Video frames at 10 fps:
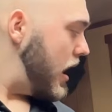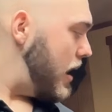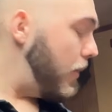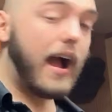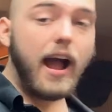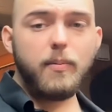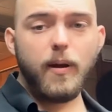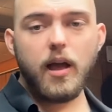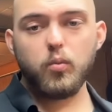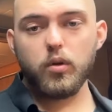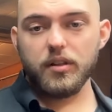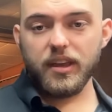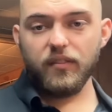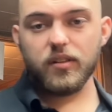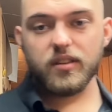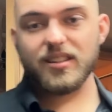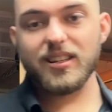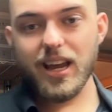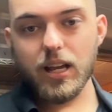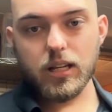My iPad will even see
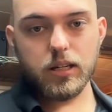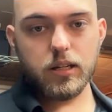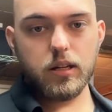it